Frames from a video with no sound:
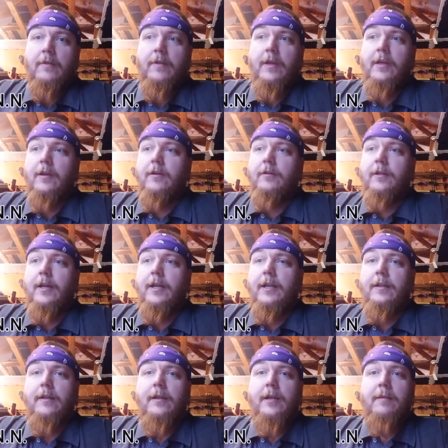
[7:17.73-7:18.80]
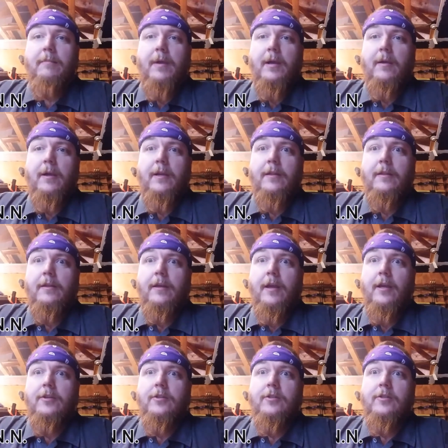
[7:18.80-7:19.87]
The young lady that he married at the
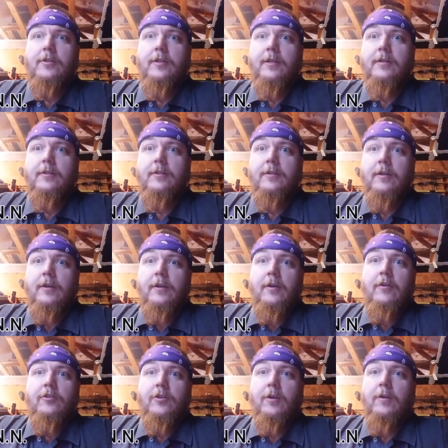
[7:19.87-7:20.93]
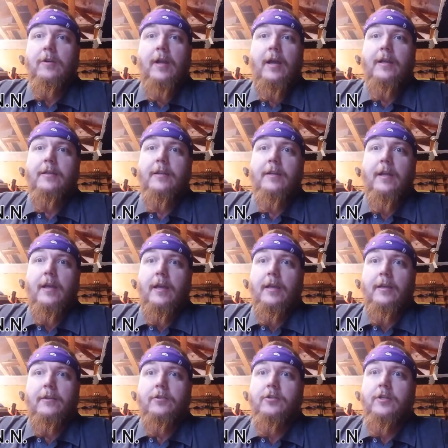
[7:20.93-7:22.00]
age of six turned nine
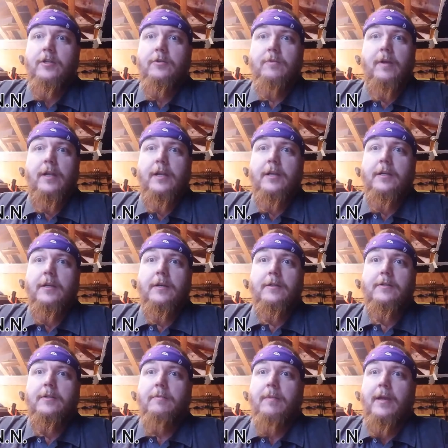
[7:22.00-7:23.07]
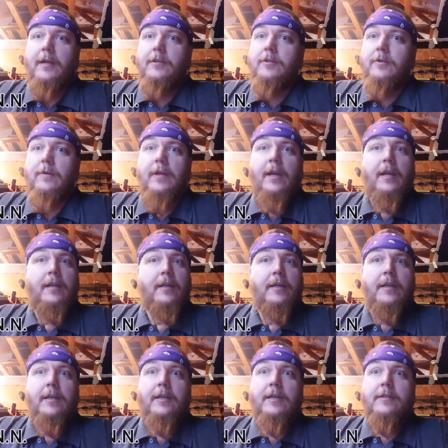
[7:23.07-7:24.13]
today and she's ready to consummate, so he had to
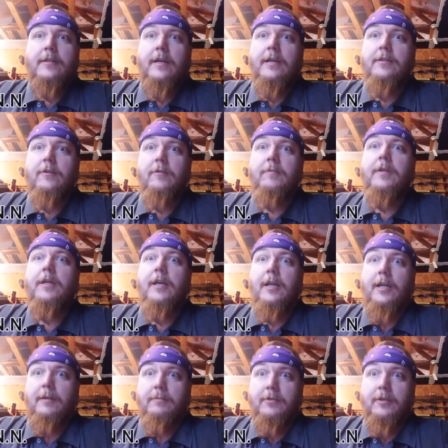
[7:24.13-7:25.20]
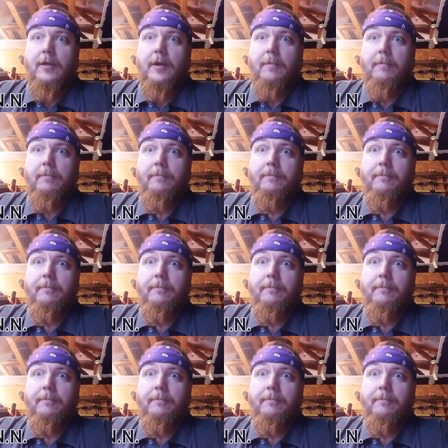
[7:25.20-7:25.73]
get his ass home to get him some.